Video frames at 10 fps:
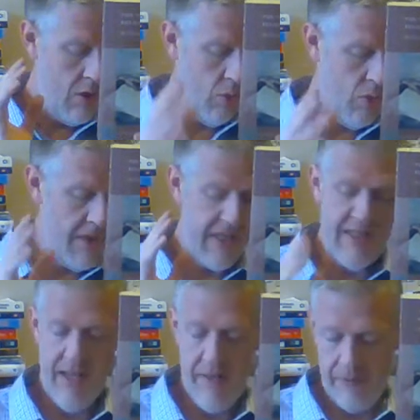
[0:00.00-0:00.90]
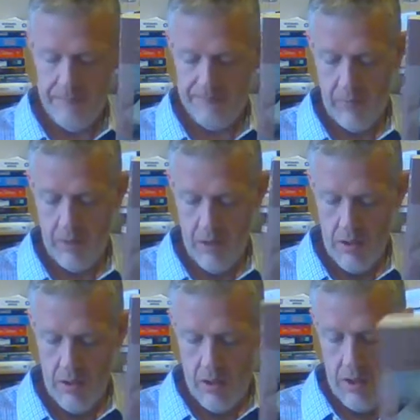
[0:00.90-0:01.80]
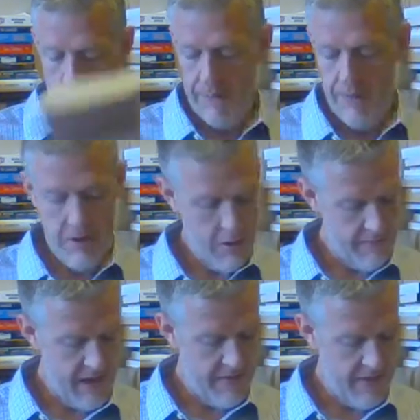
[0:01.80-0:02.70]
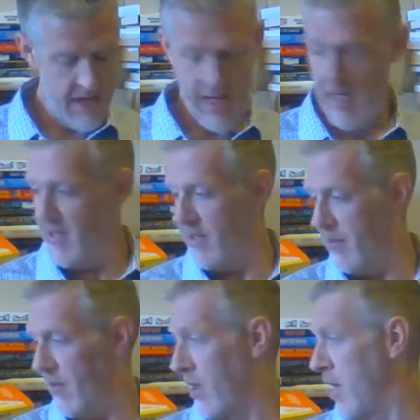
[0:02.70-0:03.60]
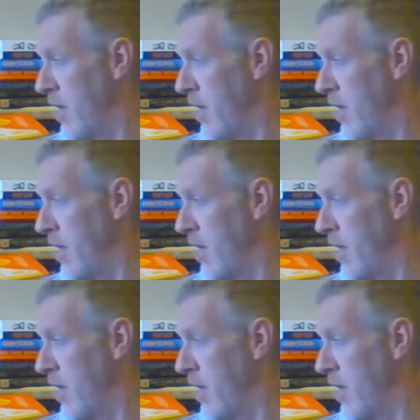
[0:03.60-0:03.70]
twenty-seven. Footnote five ten, it's something